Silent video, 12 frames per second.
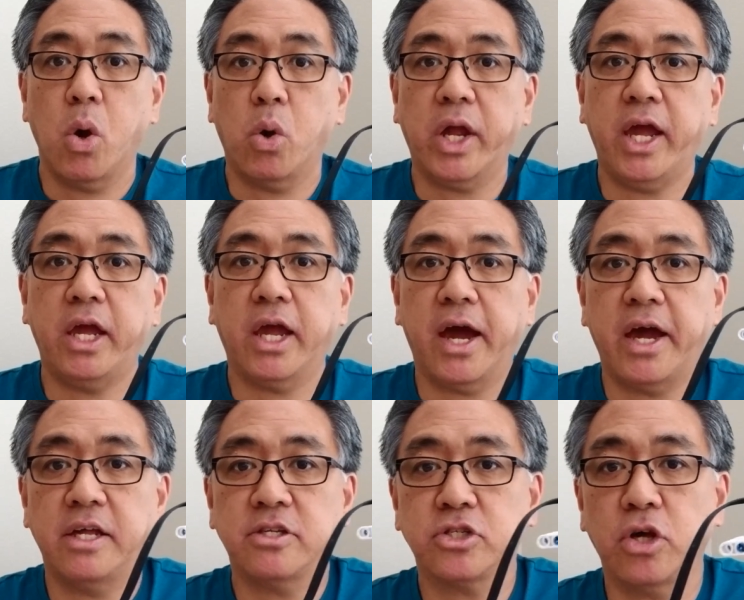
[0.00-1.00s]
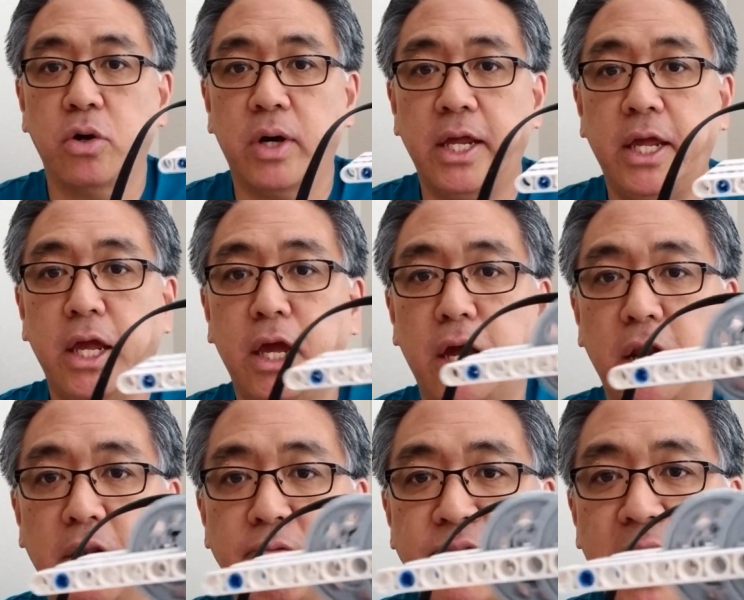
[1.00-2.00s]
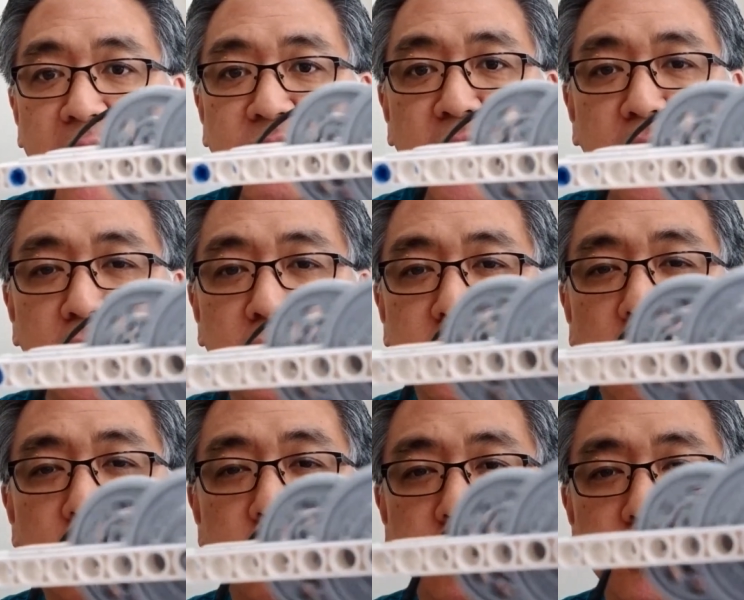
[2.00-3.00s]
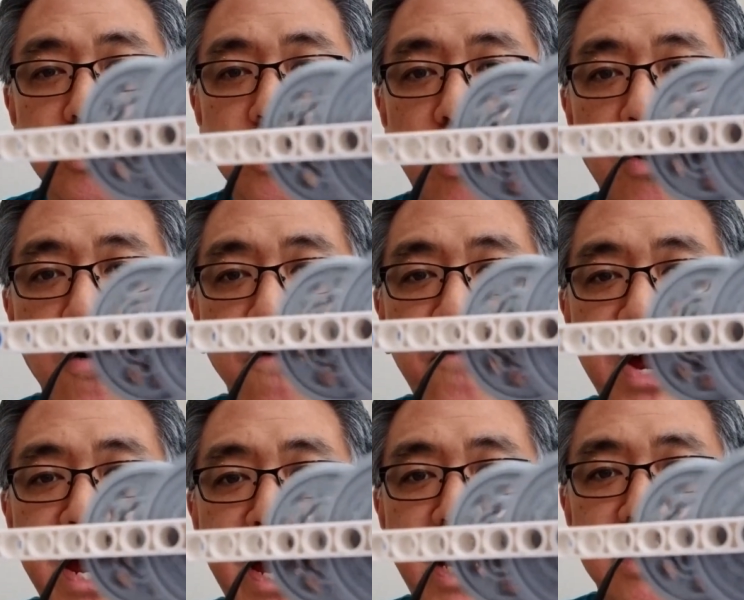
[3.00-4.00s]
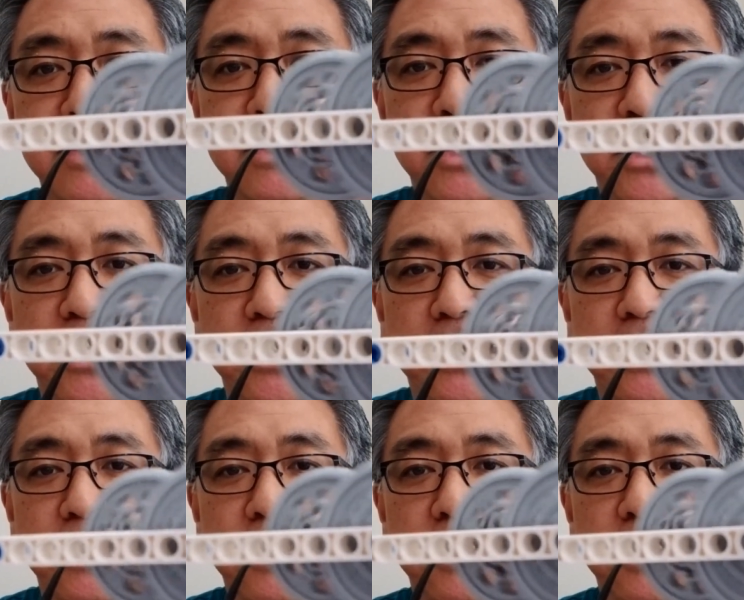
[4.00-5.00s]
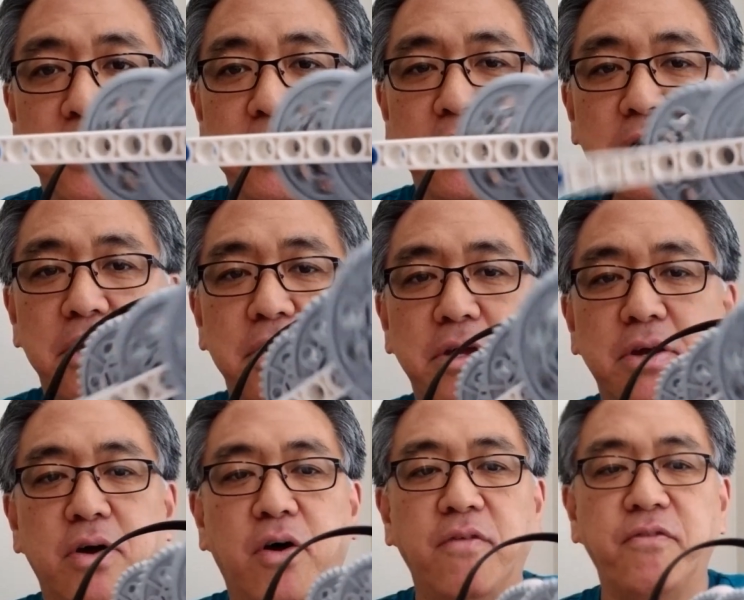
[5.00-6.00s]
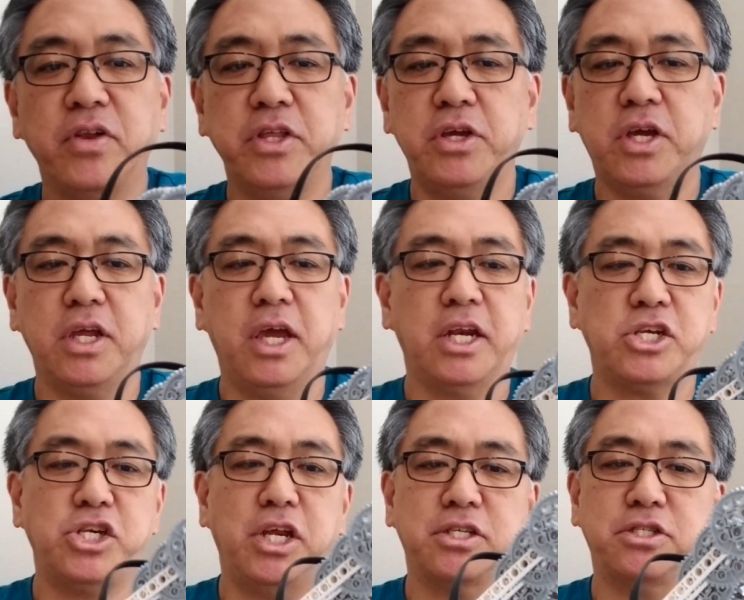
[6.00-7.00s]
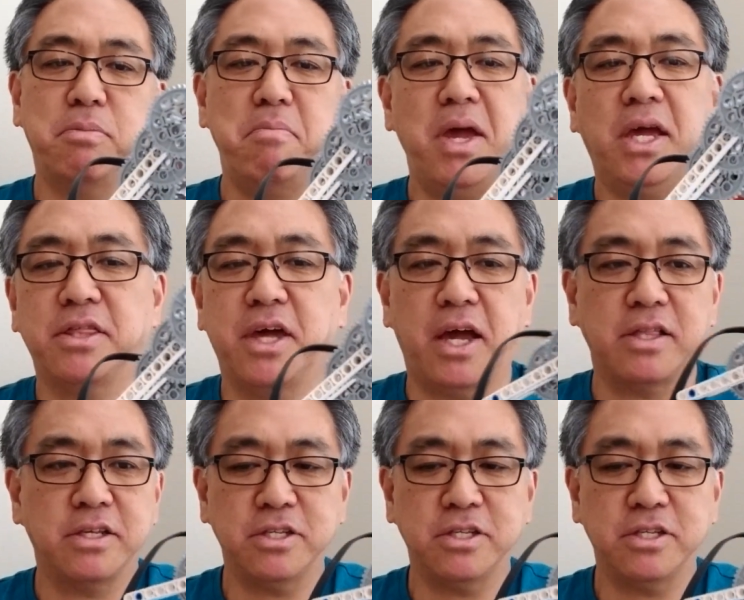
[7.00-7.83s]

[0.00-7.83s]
Okay guys, so again, that thing is going so fast. Hopefully you can get a chance to make that.